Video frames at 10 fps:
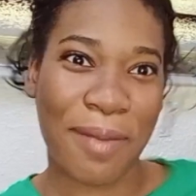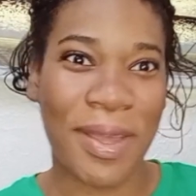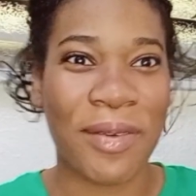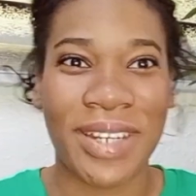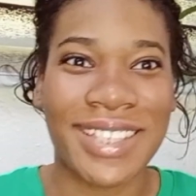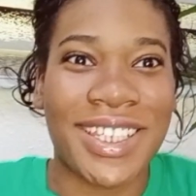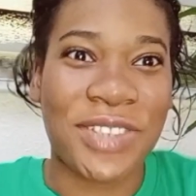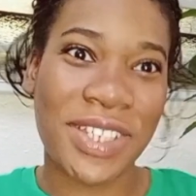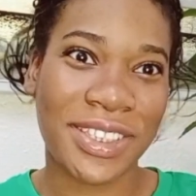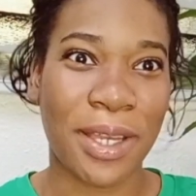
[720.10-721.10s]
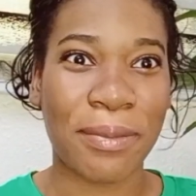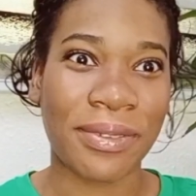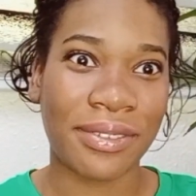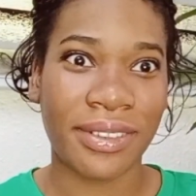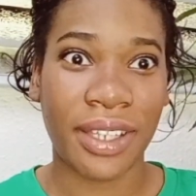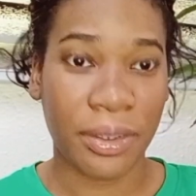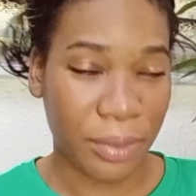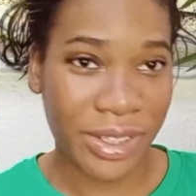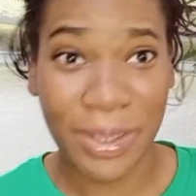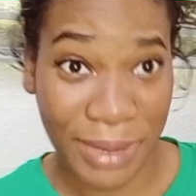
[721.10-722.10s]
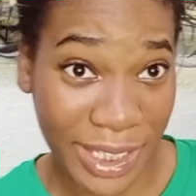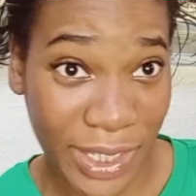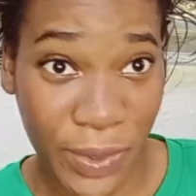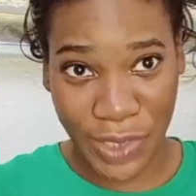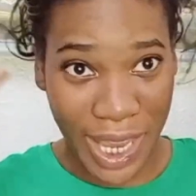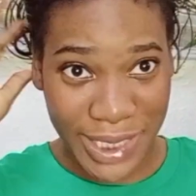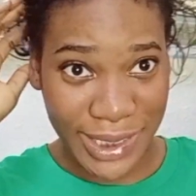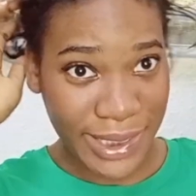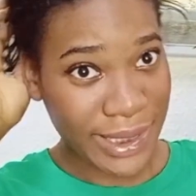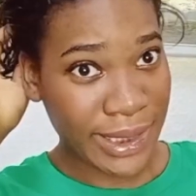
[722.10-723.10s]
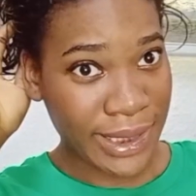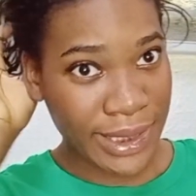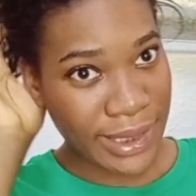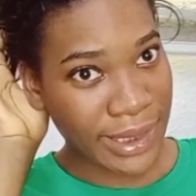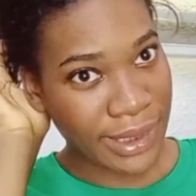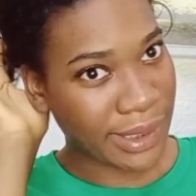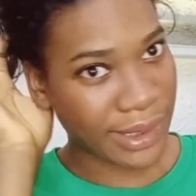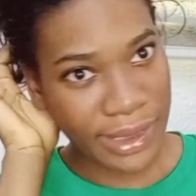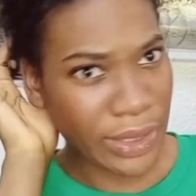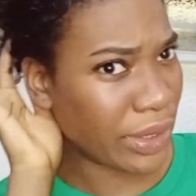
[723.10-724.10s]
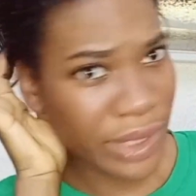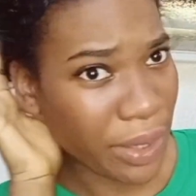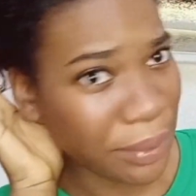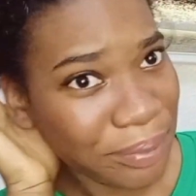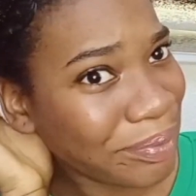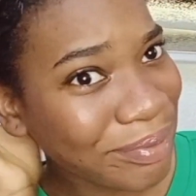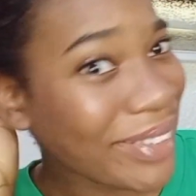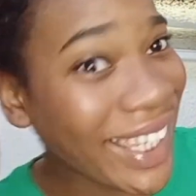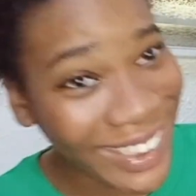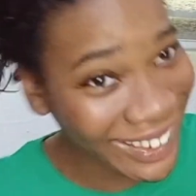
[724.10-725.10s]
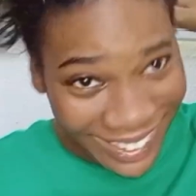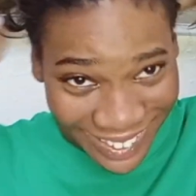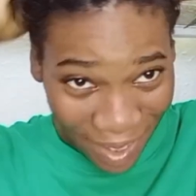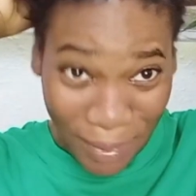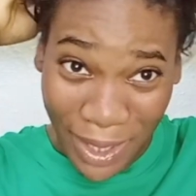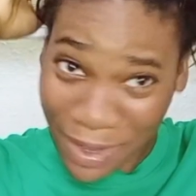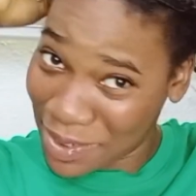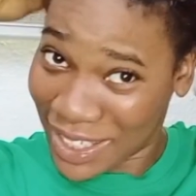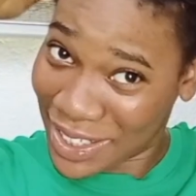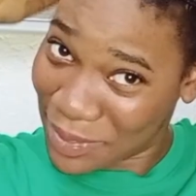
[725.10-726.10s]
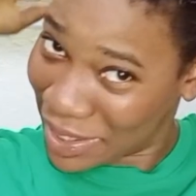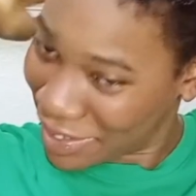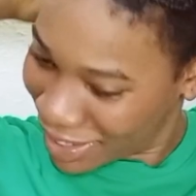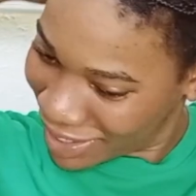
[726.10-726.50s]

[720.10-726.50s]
I meant when I said dress up? Like wear something cute? Dress? No. I'm not going anywhere.